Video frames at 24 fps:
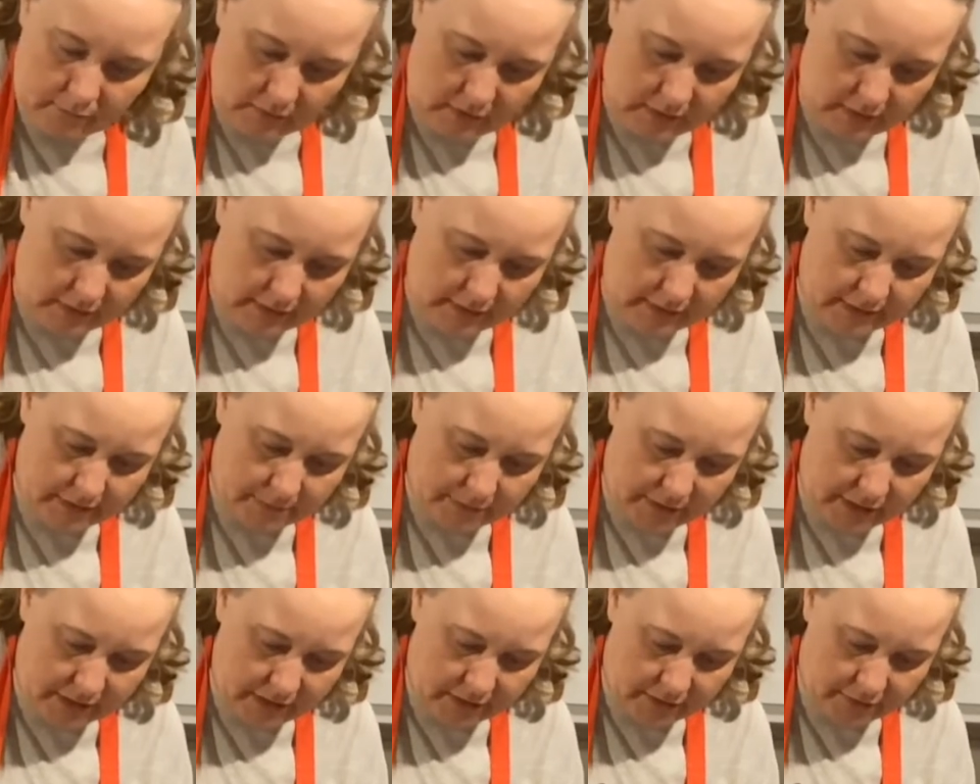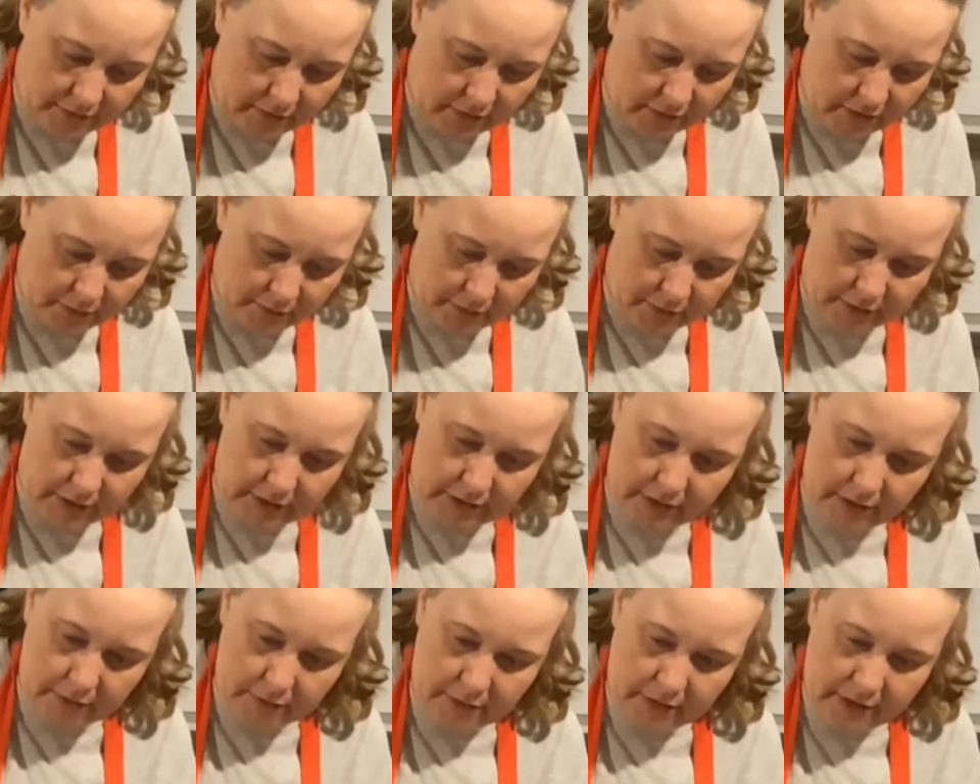That's about as full as we're going to
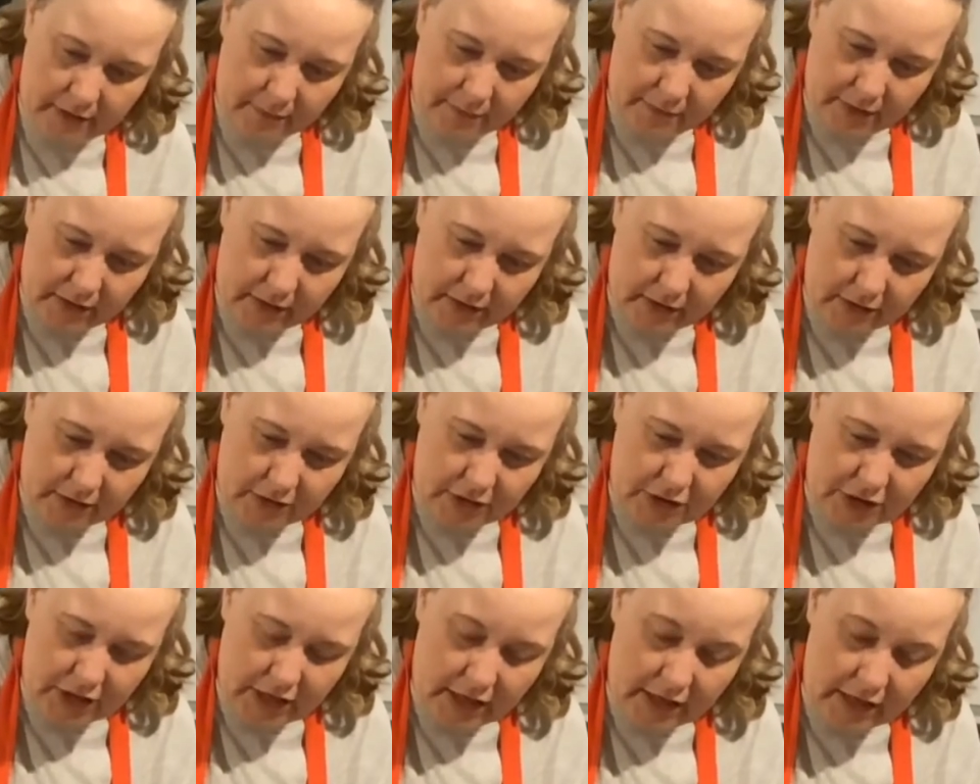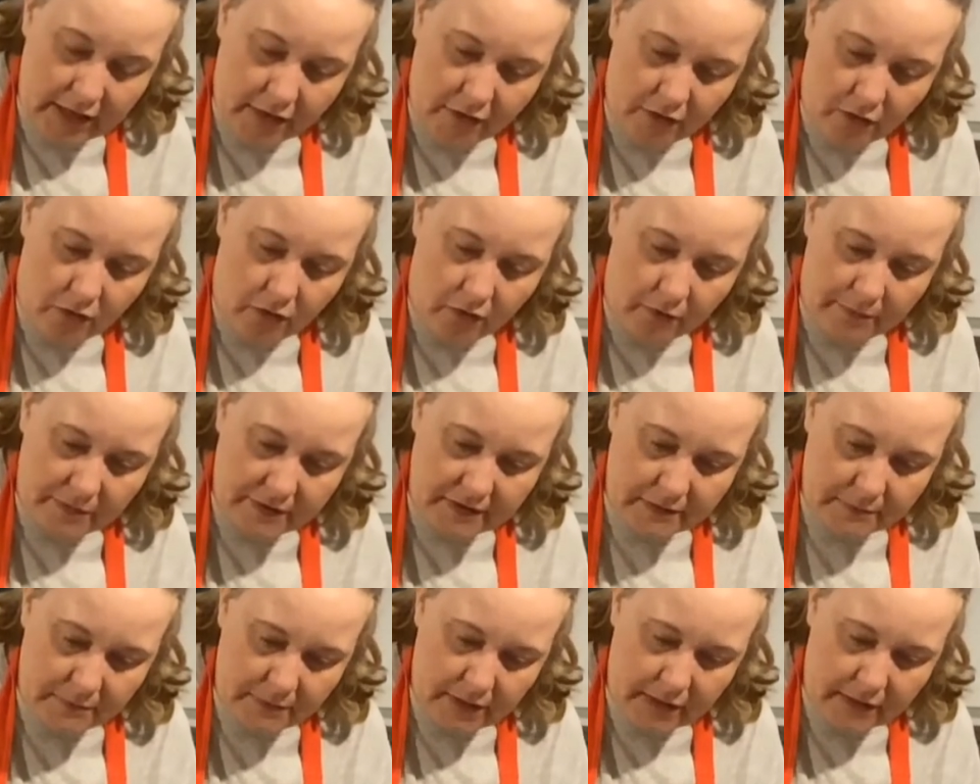get without making a ginormous
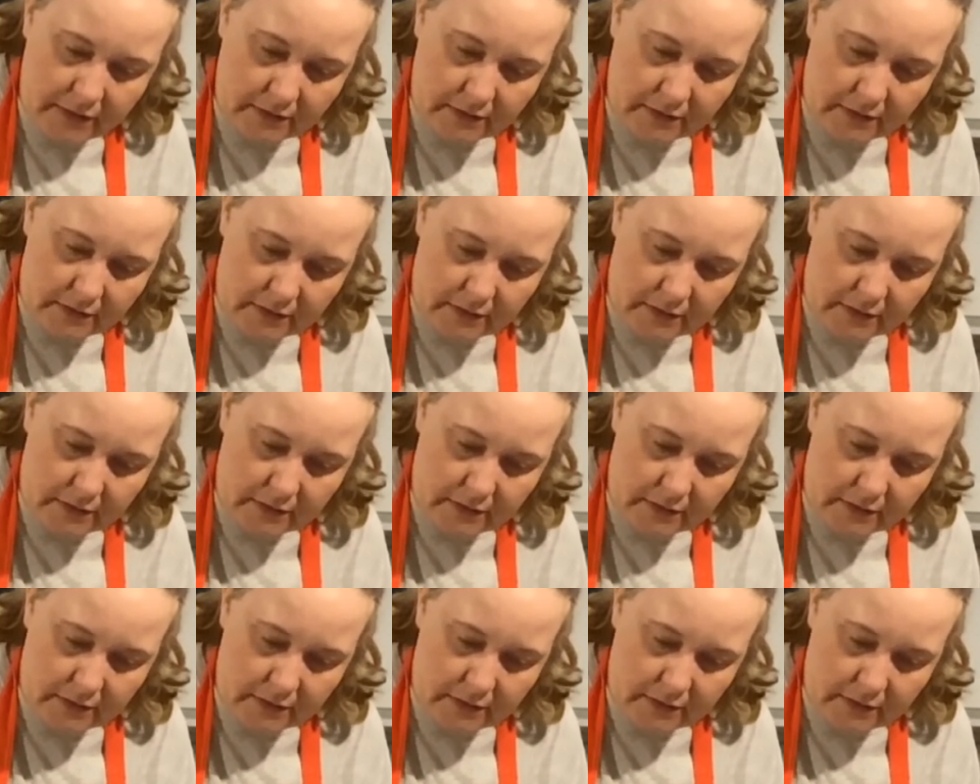mess.